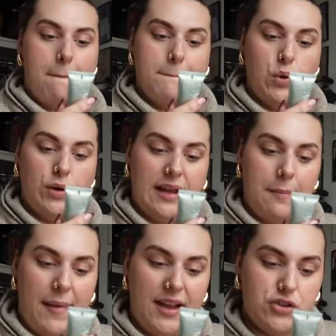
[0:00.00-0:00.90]

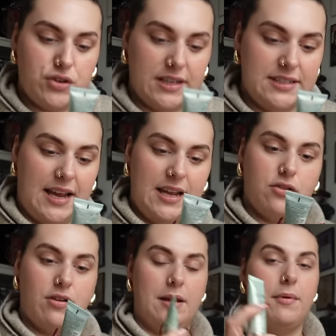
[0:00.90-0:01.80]
Morning Matrix Day
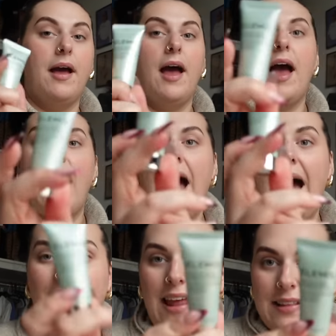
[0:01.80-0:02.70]
Cream.
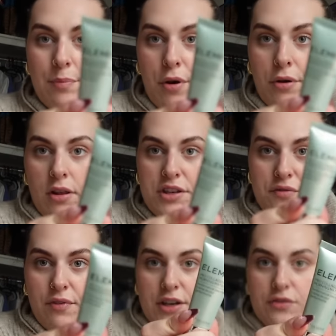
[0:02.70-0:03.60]
I like the Pro
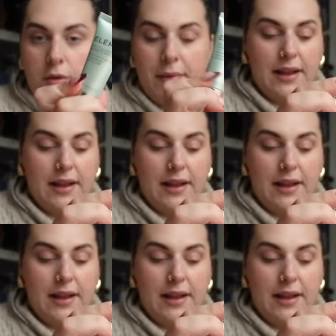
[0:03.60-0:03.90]
Collagen range from